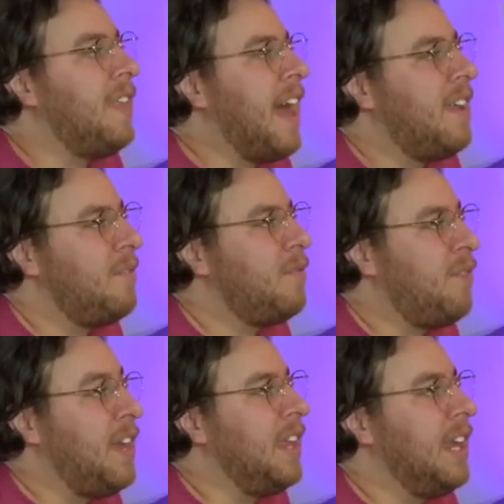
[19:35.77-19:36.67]
that
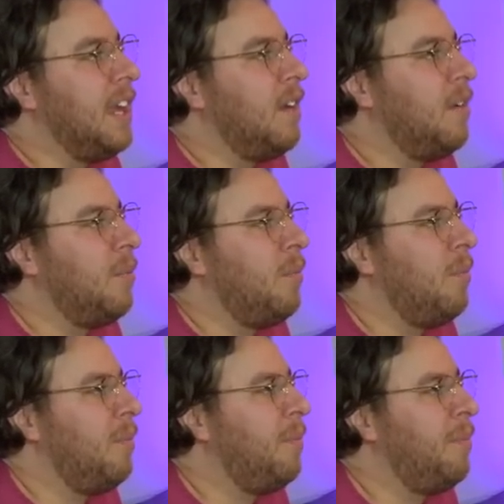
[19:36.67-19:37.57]
feeling,
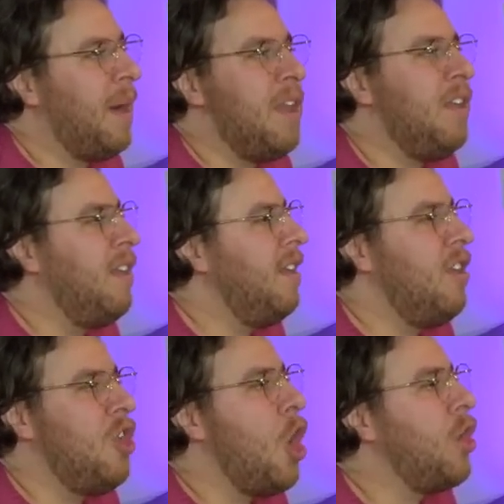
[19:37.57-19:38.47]
but
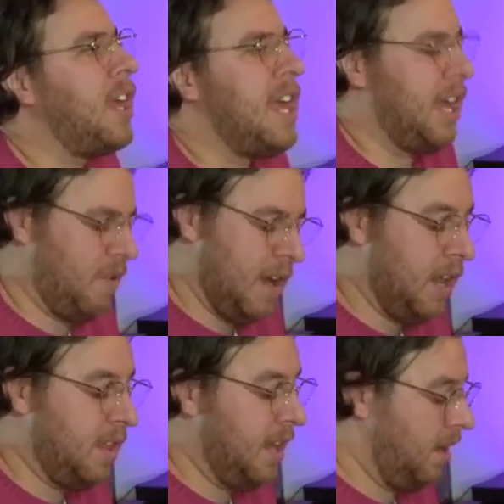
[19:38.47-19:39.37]
no kick or
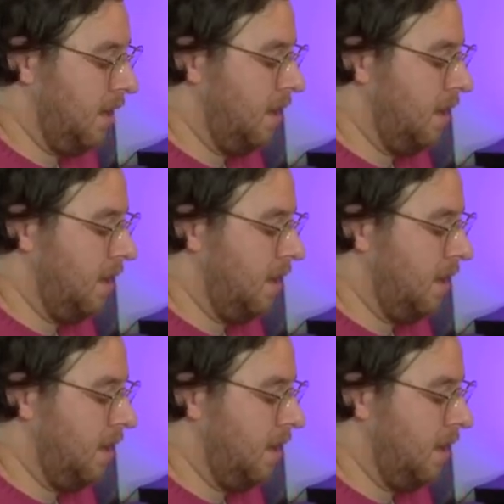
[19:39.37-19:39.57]
anything.